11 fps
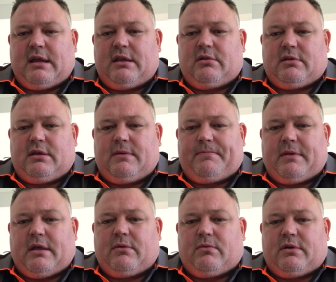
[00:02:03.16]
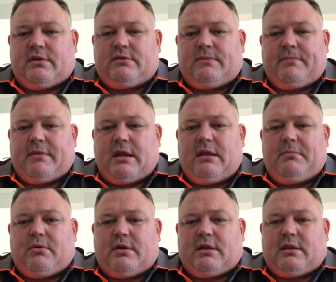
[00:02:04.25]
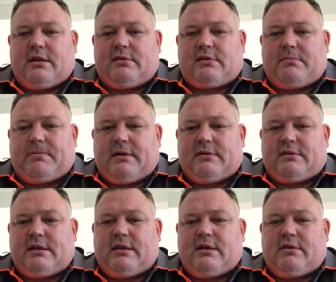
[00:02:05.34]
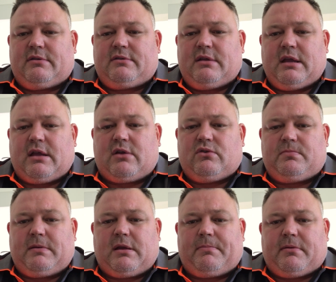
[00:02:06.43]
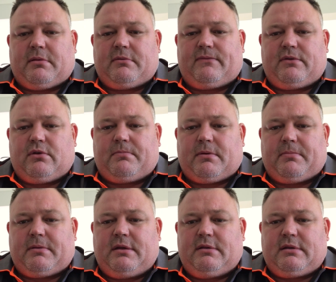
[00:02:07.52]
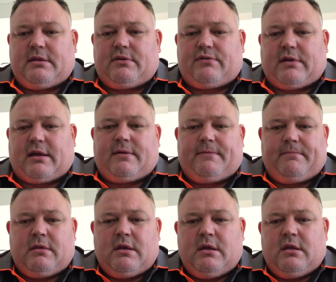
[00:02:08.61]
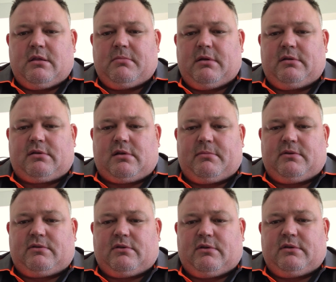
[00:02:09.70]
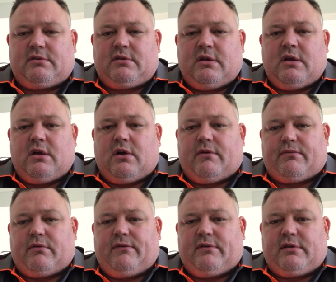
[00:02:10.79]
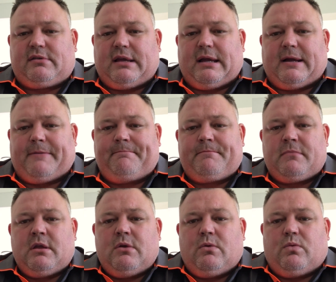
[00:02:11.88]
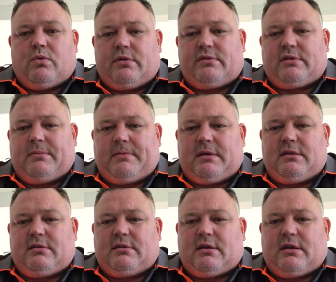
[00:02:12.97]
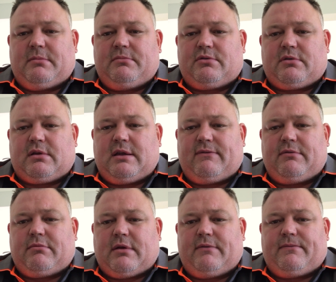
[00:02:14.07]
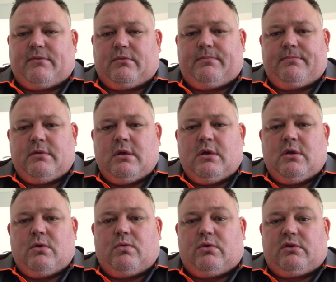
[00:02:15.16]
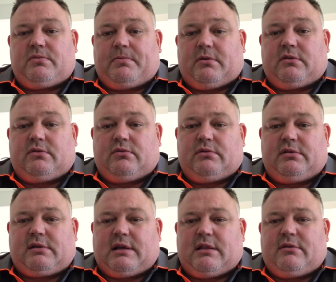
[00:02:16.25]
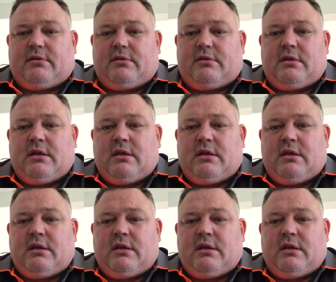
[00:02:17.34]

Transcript: annually, otherwise any minor leaks can pass unnoticed and cause bigger problems for your property down the track. The most common signs of roof leaks are water seeping into the home during heavy rainfall, water spots or discoloured